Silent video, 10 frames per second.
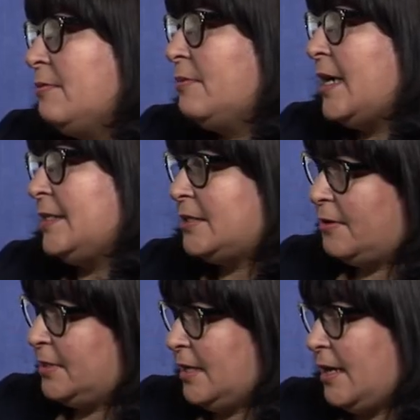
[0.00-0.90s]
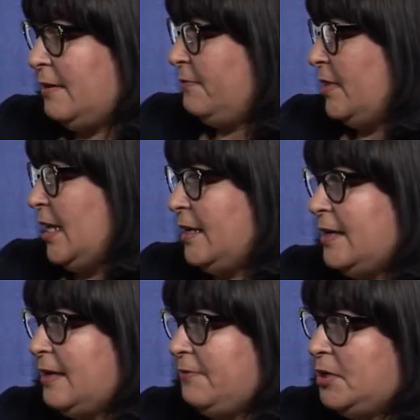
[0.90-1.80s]
Right. So it's kind of like
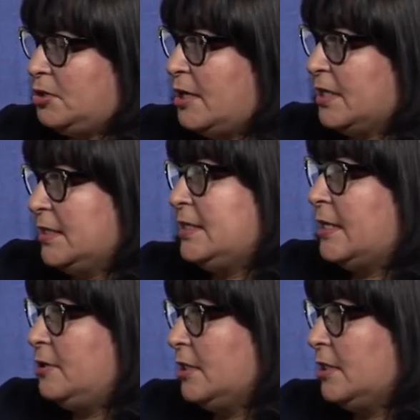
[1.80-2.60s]
if you draw concentric